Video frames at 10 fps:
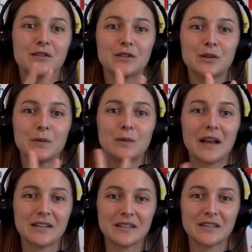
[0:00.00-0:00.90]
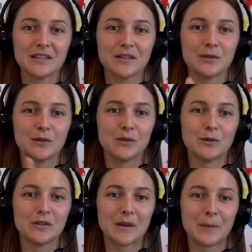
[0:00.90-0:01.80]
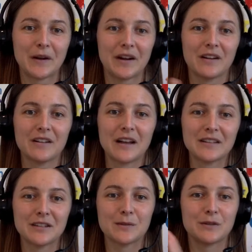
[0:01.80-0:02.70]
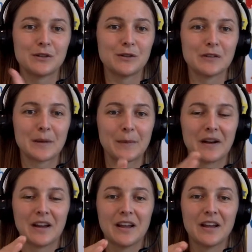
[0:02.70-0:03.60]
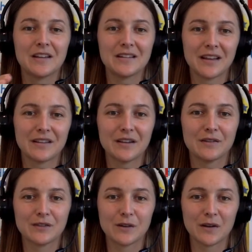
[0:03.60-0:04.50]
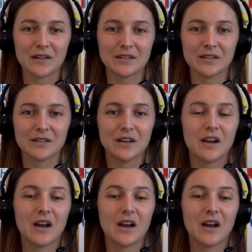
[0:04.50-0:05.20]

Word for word: two lessons, so two separate classes with two separate sets of students.